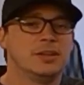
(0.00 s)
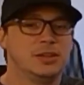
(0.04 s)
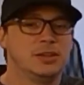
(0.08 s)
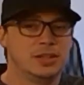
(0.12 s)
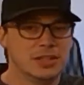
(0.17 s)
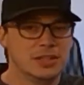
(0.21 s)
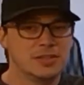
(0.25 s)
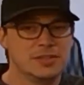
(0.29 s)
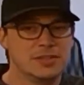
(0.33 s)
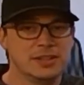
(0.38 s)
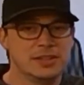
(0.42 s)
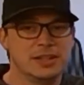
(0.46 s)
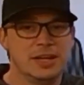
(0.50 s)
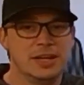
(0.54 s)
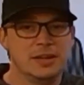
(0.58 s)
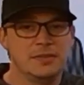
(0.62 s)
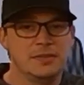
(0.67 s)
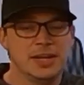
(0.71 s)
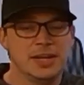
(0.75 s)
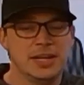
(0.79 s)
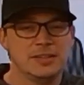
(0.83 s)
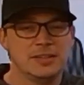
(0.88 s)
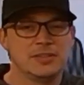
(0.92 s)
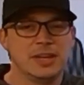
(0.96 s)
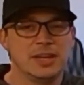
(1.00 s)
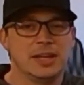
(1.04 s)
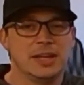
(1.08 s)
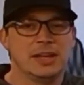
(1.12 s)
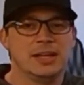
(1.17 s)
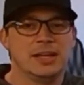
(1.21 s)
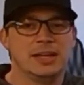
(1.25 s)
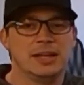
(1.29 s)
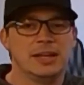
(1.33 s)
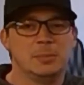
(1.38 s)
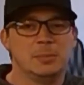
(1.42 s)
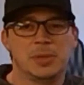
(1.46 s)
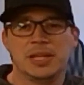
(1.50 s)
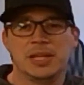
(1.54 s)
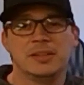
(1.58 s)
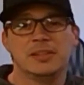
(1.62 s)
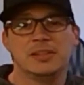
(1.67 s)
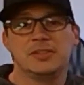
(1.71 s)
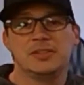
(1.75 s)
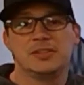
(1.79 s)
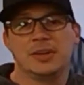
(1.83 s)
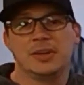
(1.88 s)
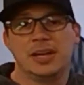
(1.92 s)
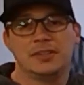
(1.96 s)
You're going to see a lot of ads. Uh, but
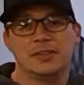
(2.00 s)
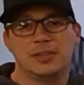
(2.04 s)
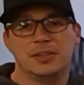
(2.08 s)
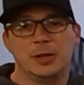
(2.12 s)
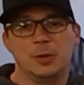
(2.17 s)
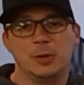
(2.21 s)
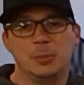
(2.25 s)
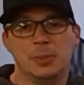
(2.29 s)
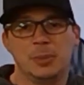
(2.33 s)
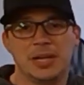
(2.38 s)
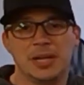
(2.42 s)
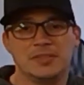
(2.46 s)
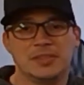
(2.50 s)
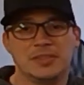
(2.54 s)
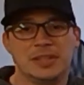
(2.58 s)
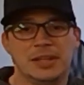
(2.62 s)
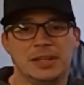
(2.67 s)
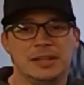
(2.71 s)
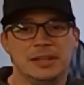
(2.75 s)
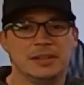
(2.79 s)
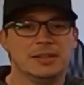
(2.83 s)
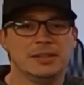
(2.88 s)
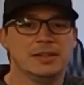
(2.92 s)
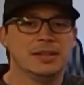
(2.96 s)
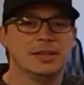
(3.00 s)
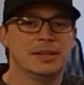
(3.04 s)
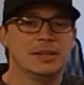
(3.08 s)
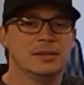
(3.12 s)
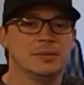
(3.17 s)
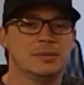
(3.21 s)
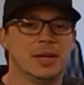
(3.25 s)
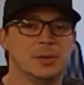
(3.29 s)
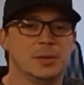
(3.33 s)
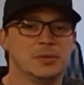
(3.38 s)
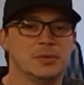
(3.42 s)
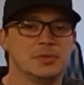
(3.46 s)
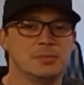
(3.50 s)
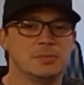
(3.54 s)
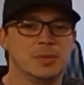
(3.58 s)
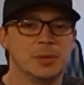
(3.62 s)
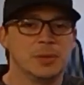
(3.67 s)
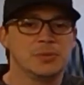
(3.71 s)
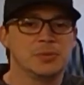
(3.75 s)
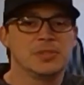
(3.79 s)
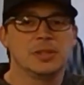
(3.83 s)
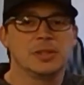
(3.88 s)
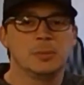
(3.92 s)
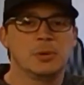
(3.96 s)
again, these are ads I don't mind seeing. Uh, I was
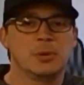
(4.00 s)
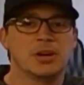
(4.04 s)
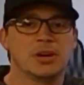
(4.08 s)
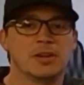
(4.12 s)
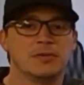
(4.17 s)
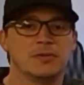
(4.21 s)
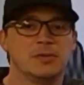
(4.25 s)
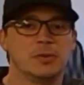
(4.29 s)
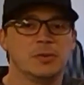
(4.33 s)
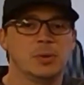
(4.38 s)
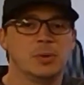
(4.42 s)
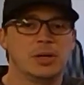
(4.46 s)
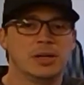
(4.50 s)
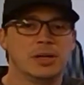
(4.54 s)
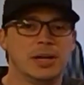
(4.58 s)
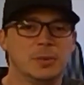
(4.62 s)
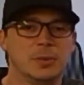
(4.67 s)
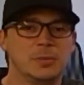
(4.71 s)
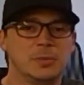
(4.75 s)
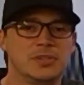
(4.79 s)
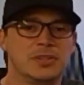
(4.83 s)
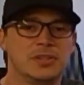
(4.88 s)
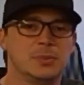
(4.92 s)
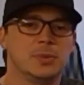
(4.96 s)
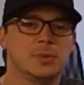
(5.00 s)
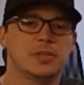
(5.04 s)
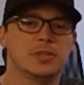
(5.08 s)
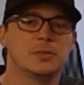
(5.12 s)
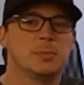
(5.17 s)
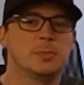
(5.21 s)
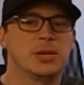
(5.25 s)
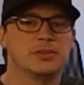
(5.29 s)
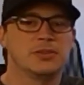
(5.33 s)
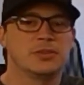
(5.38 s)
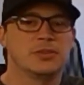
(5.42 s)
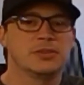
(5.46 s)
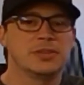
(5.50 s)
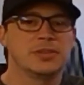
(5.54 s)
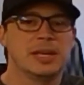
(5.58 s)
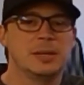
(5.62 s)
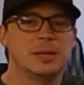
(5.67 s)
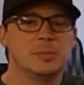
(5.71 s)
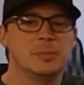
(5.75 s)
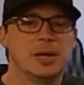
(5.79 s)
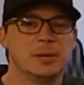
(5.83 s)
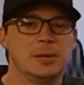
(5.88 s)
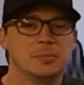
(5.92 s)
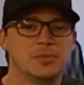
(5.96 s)
I was in the market for it. I would see when the specials
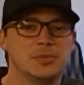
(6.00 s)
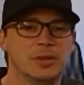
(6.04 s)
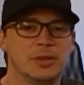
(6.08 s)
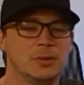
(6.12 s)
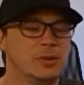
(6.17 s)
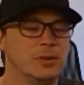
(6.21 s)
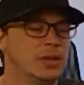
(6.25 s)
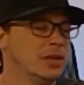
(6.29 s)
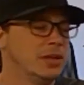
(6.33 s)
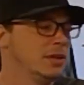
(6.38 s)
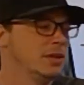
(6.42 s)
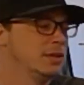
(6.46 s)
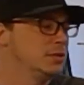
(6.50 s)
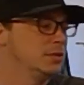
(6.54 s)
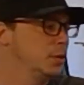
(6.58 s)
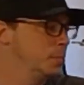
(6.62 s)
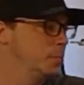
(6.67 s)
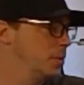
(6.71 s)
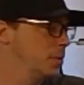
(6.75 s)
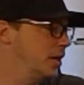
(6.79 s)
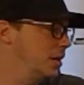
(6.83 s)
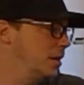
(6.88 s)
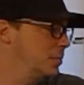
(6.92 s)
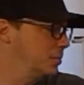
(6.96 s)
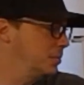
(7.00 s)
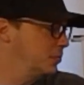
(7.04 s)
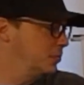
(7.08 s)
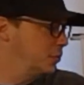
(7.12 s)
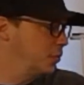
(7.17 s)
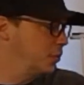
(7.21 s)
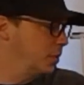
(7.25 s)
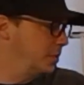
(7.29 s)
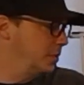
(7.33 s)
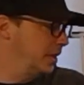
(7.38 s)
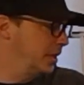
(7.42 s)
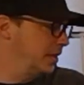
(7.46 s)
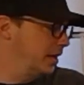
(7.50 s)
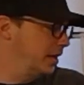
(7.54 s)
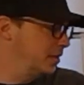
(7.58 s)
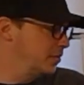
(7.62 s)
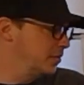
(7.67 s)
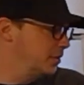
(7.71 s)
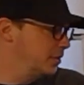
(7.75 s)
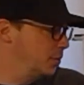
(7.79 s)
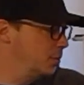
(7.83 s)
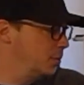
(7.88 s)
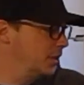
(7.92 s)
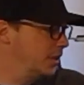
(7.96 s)
came up. So no problem for me there.
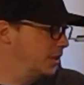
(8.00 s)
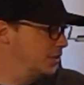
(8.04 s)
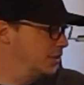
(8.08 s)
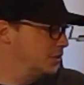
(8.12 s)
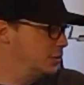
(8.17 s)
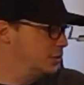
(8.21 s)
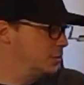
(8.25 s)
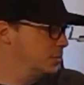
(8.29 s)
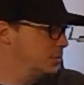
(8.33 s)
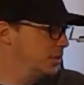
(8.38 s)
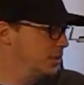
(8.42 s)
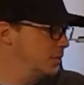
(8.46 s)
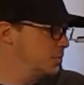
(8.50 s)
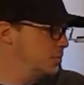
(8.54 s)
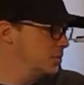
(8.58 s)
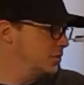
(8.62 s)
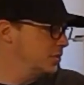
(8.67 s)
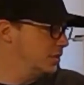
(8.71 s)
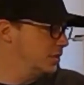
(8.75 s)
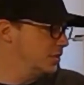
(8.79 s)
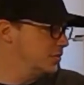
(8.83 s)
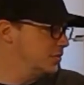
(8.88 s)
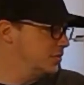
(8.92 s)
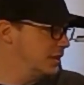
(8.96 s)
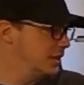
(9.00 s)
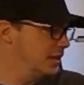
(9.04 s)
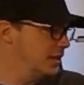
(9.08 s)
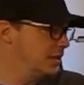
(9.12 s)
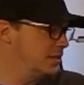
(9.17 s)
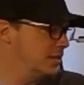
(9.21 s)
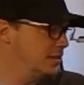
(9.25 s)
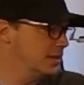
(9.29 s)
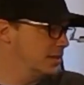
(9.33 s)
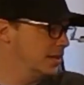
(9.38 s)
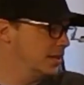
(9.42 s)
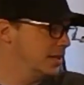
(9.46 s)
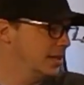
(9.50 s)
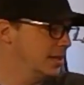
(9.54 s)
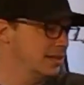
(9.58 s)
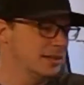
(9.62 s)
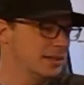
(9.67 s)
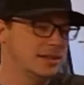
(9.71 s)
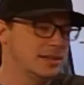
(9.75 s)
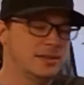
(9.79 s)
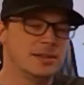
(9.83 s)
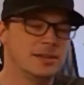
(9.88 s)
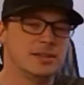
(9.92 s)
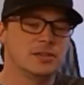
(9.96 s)
So when the X2 Mini was on sale,
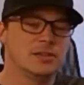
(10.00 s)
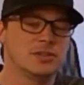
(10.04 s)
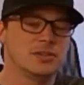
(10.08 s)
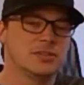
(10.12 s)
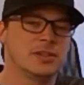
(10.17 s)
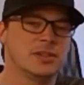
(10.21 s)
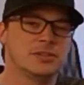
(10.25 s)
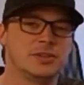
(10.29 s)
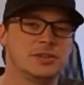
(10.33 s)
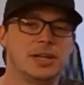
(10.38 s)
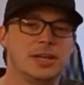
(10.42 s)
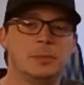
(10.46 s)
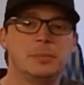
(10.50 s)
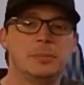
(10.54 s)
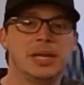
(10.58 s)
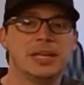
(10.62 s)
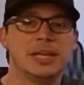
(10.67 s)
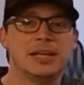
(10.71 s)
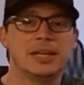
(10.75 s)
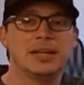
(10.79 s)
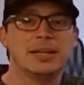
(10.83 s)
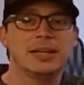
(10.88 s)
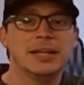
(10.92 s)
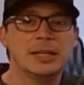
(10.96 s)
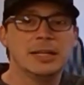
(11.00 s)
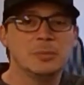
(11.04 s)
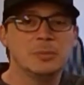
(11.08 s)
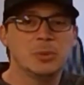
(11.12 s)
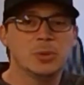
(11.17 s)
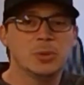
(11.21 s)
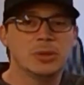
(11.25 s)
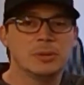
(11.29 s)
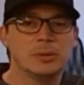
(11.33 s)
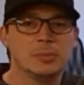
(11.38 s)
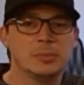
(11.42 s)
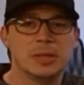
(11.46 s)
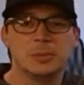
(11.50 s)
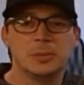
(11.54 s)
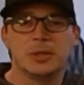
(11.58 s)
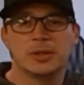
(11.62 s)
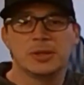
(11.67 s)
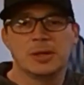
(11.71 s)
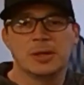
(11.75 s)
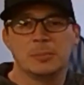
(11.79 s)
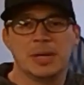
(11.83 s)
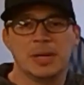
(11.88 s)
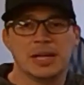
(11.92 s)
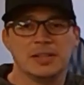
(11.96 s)
again, it looks like they're not making it anymore. Maybe
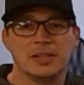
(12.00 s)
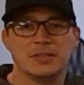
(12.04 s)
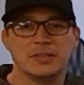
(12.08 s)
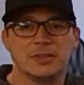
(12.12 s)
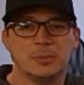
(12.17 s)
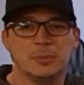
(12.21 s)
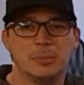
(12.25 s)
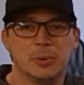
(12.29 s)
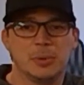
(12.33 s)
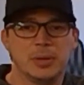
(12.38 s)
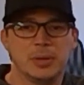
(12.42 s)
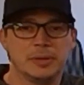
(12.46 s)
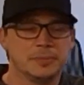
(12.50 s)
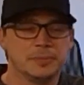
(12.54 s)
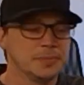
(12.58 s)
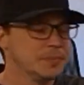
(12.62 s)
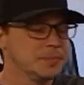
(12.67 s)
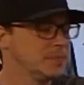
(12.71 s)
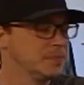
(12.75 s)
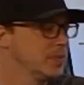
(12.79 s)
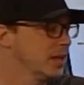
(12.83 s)
it'll come back at some point.